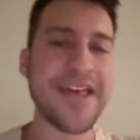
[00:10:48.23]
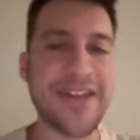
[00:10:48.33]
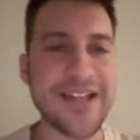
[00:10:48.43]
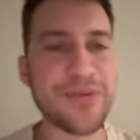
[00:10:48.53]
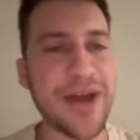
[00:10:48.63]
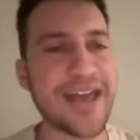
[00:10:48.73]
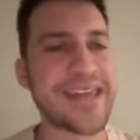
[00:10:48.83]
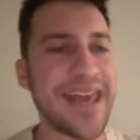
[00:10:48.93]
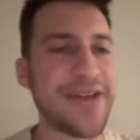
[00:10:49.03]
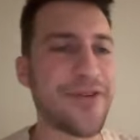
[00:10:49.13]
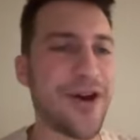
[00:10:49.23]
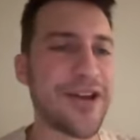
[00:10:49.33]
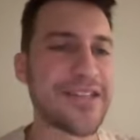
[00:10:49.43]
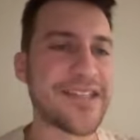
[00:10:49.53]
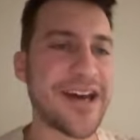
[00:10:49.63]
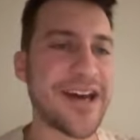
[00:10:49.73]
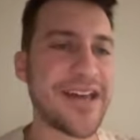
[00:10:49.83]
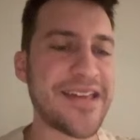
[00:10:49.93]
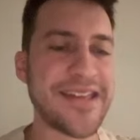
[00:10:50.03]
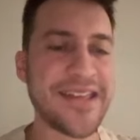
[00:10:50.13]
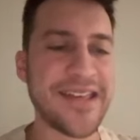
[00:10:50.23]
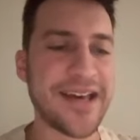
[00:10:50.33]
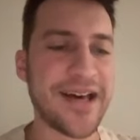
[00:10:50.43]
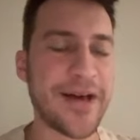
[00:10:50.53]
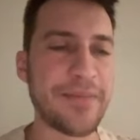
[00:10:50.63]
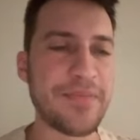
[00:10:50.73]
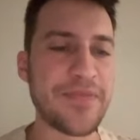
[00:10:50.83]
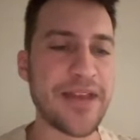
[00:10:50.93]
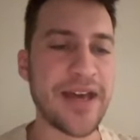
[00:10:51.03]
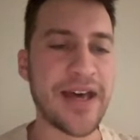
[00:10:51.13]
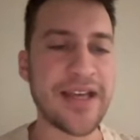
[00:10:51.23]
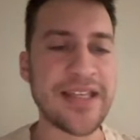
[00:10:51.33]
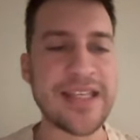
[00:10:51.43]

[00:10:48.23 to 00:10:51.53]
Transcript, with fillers: That's why I gave RSI um, uh,